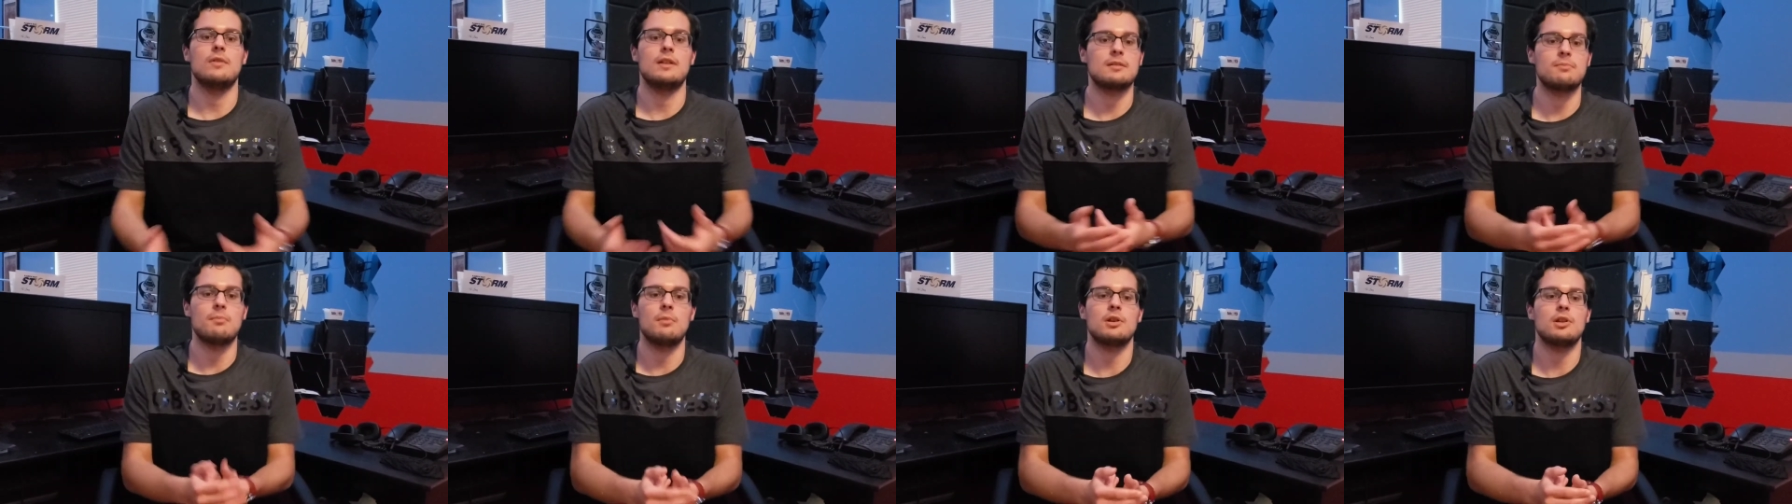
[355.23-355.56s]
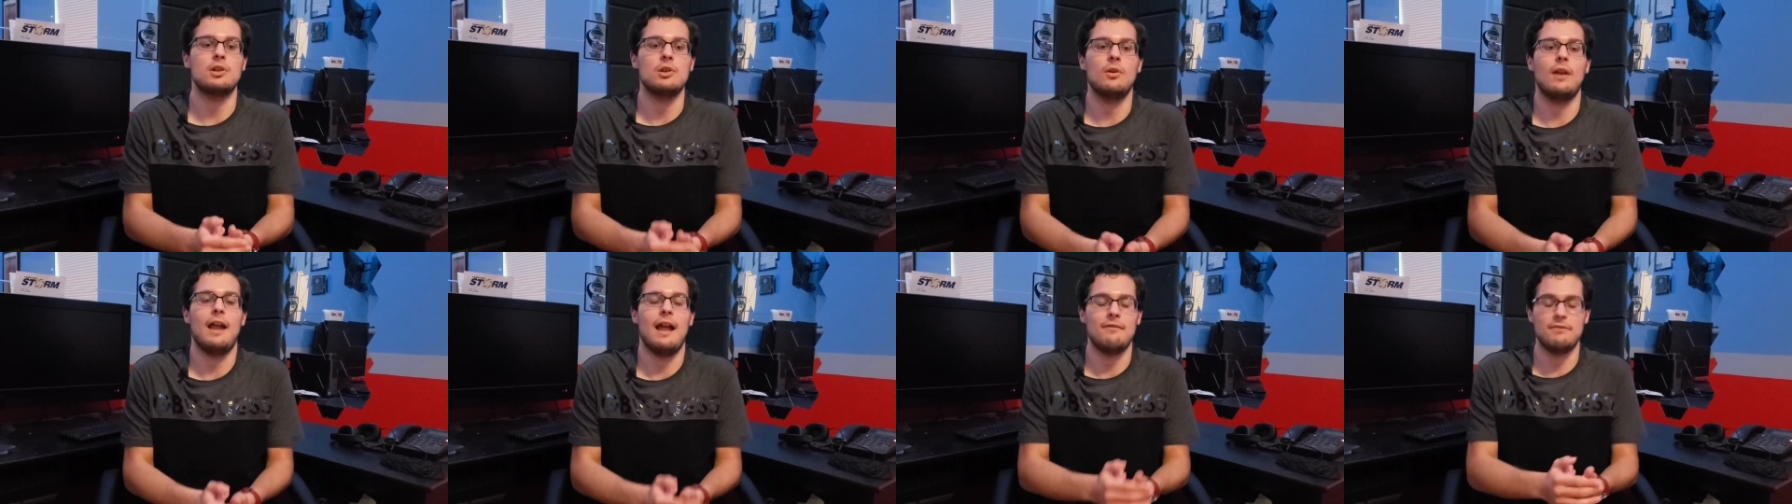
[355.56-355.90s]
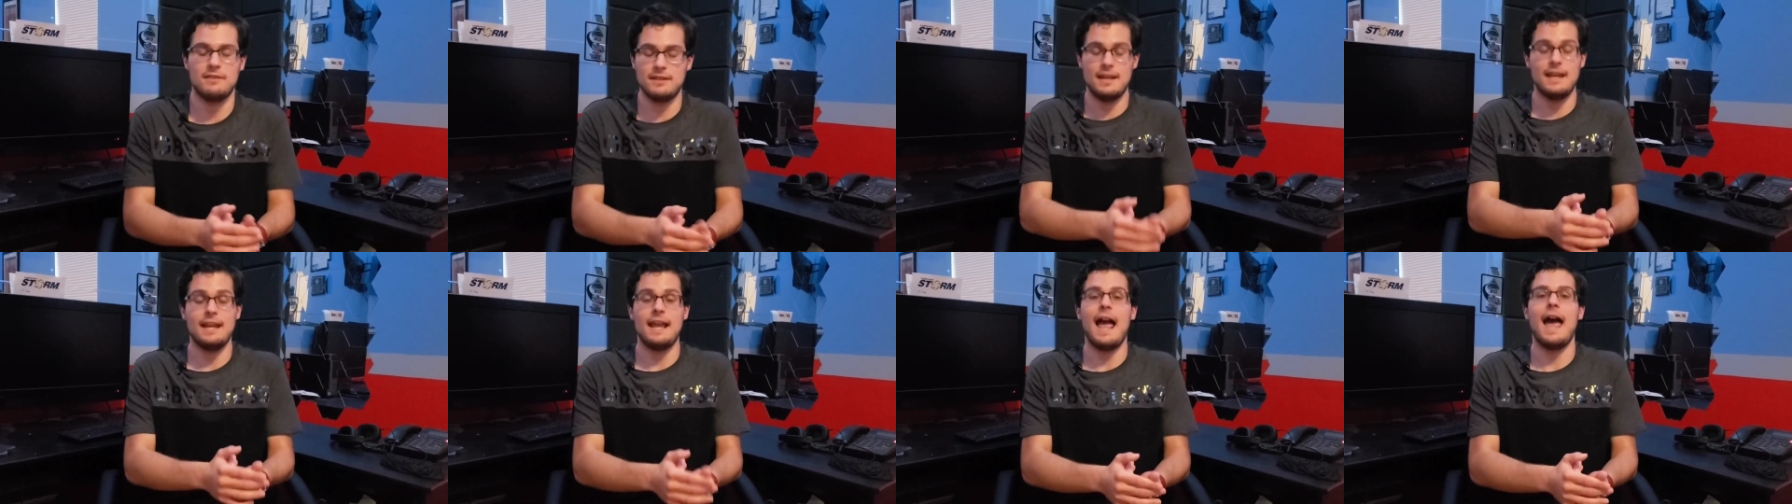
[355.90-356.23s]
That's money you don't have
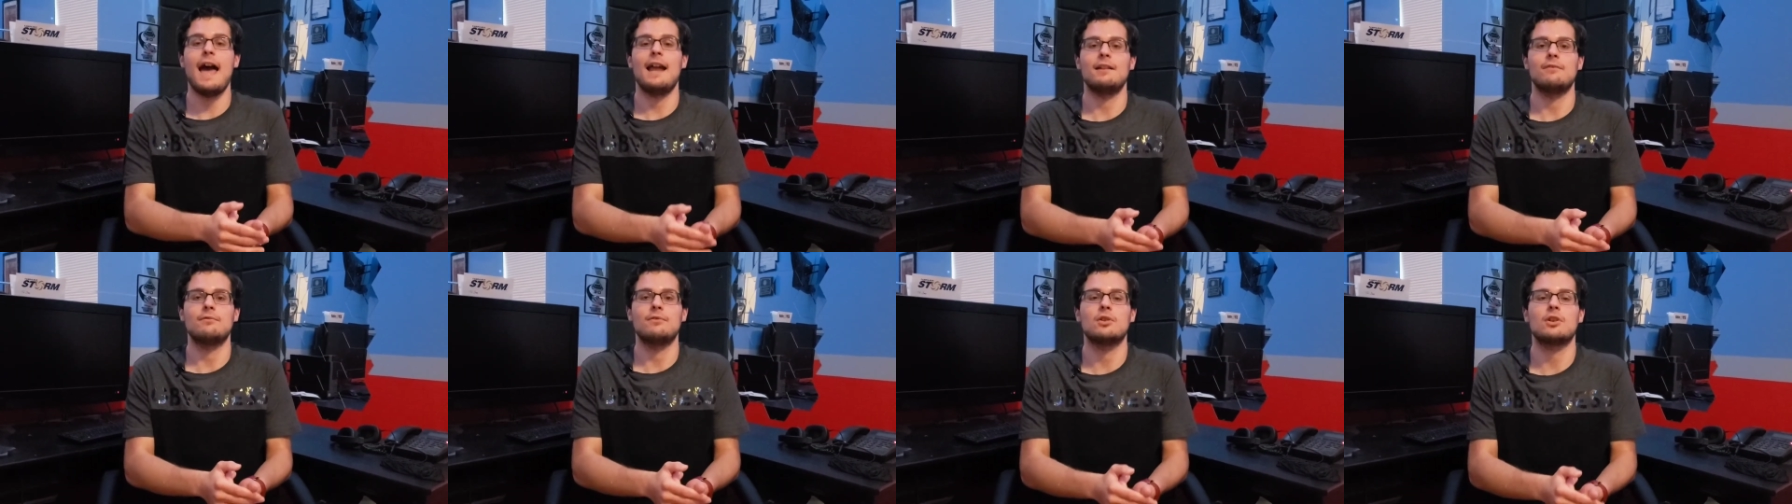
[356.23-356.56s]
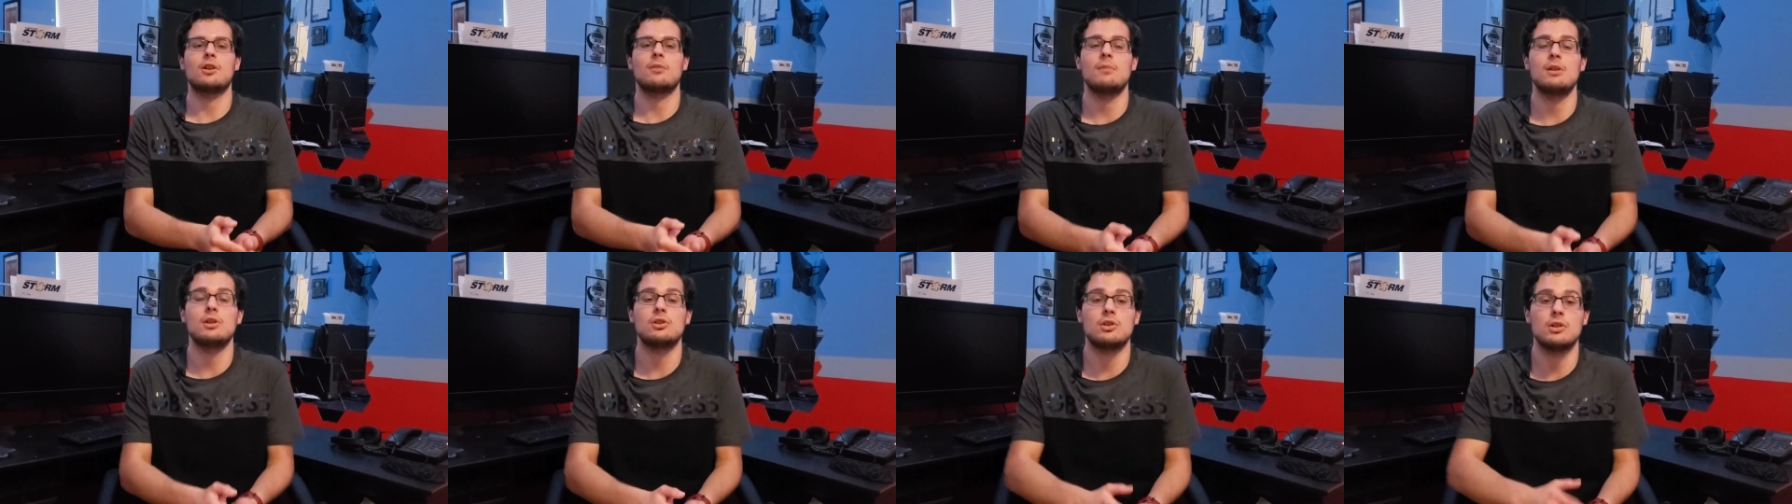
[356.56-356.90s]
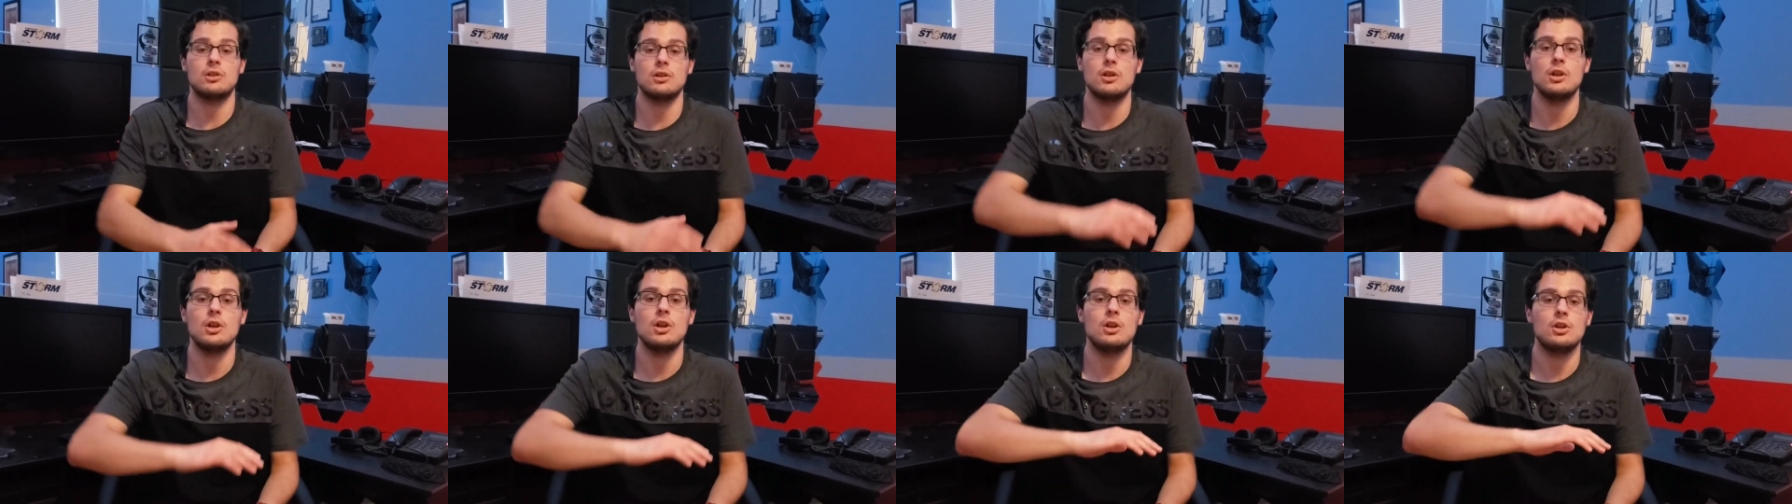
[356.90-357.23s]
to take out of your
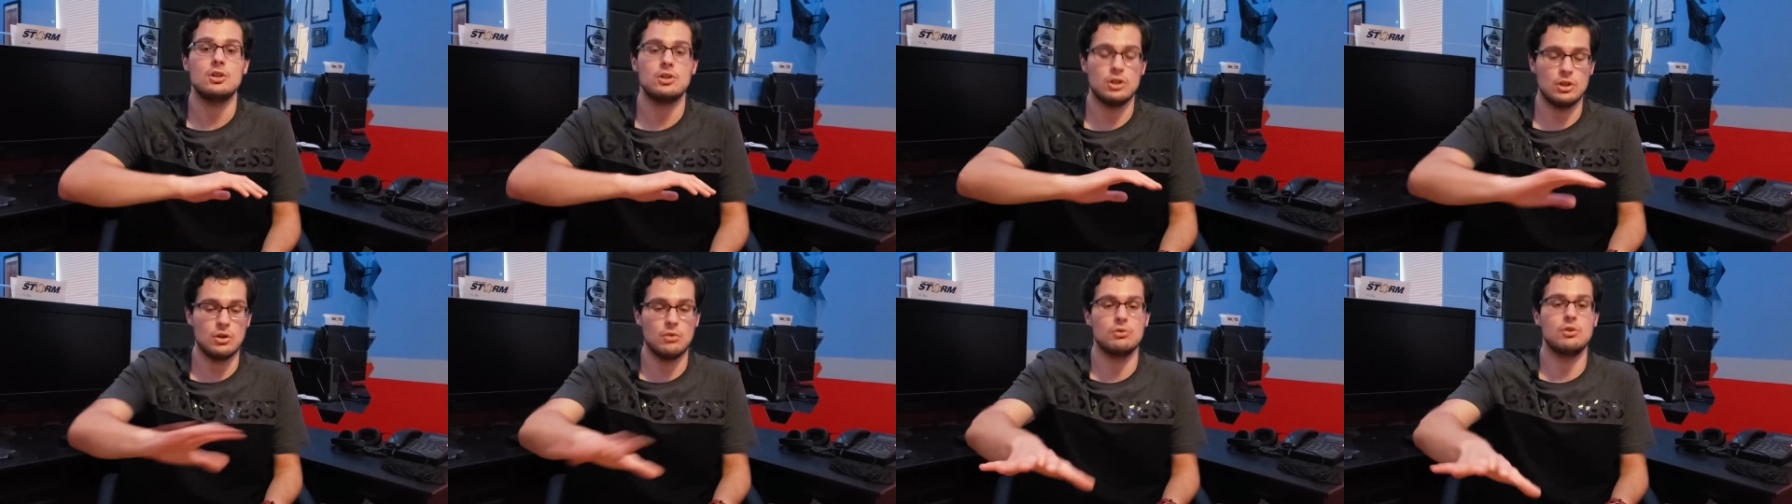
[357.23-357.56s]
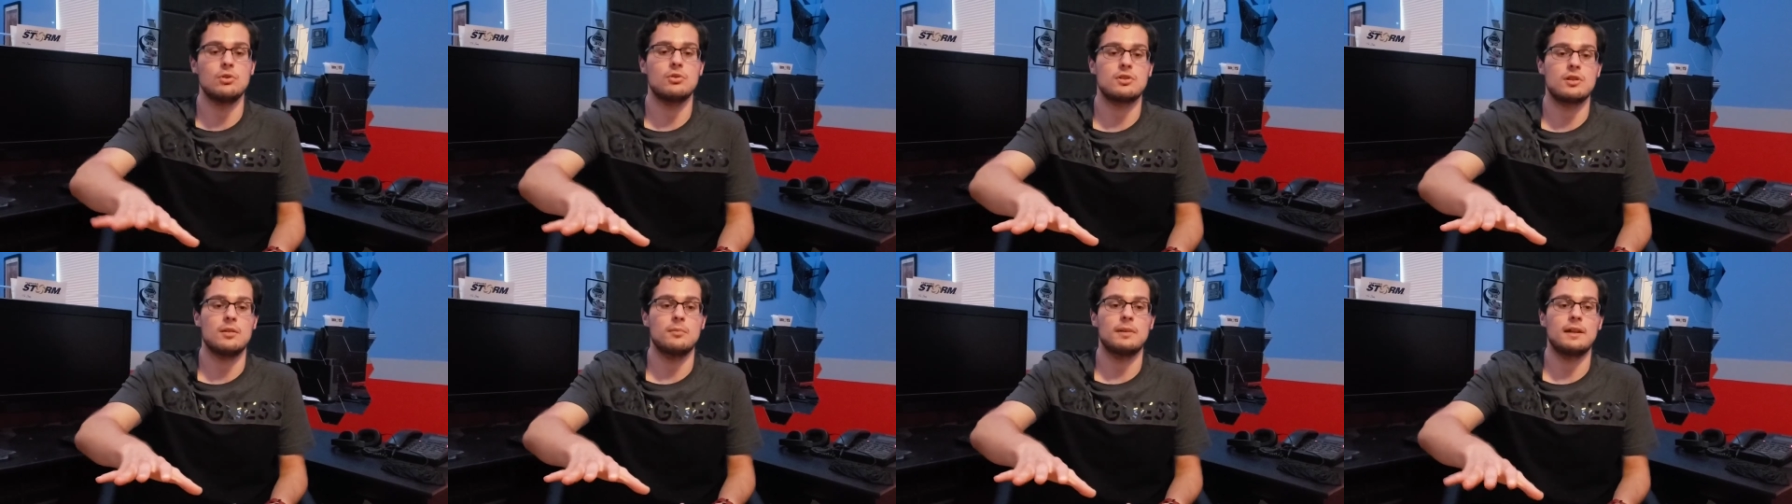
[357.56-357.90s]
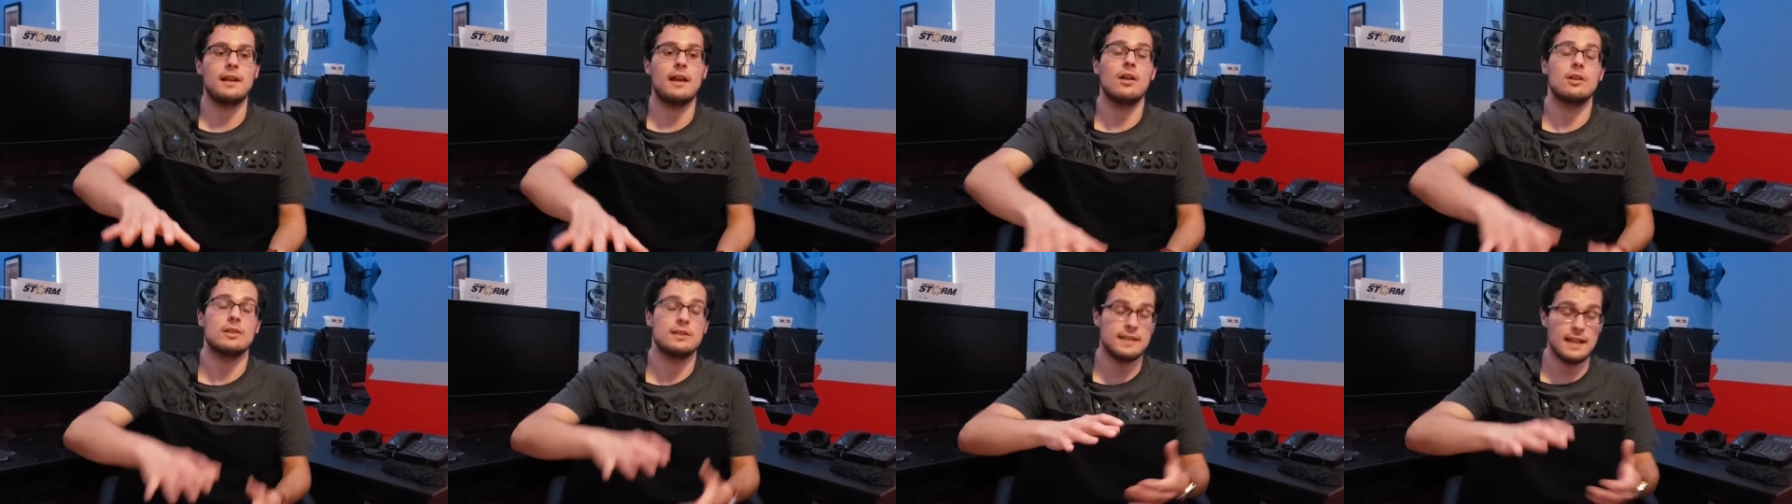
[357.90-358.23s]
commission to go do
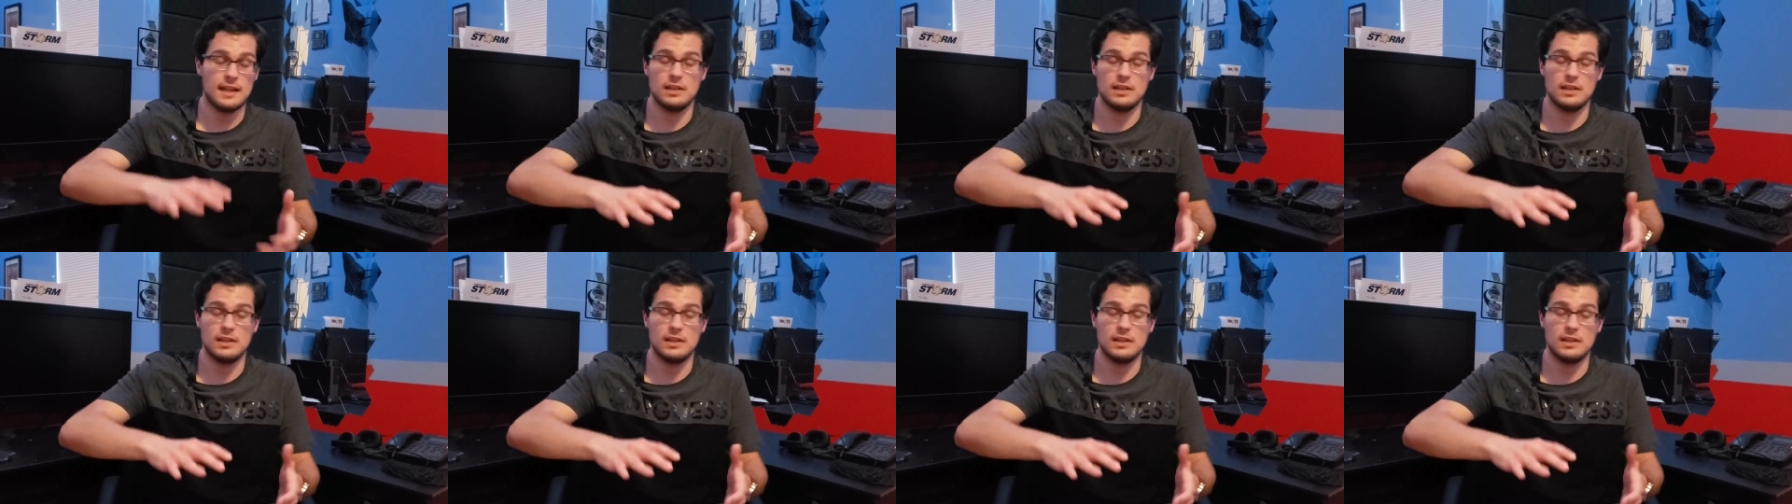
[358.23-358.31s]
something else.